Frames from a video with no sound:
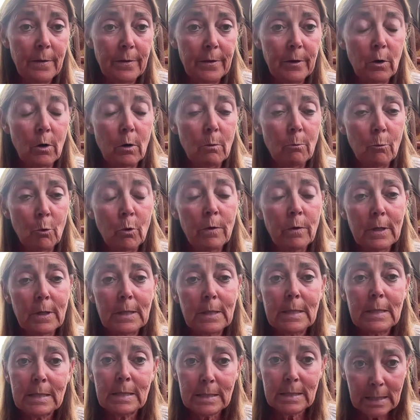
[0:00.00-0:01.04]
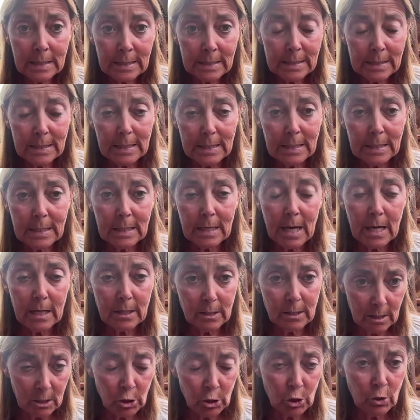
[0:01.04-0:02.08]
there are more than 60
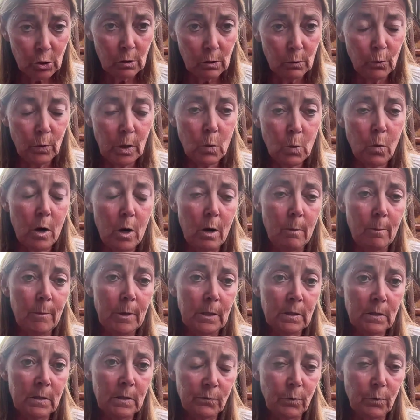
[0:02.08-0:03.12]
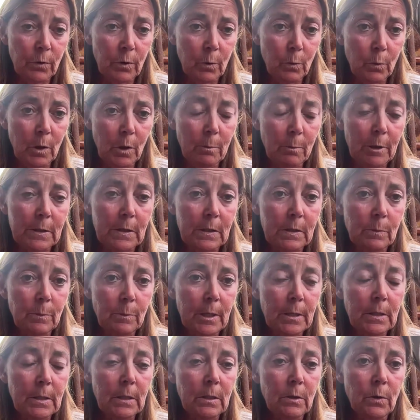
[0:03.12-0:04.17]
additional requirements for the Web
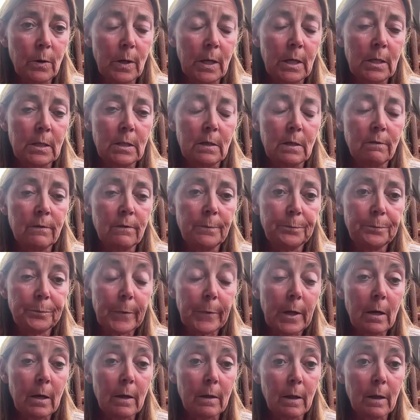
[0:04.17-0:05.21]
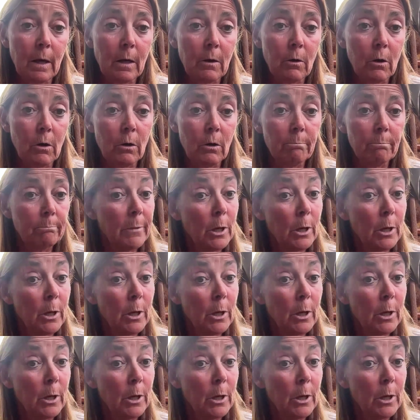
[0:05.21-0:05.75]
Accessibility Directive that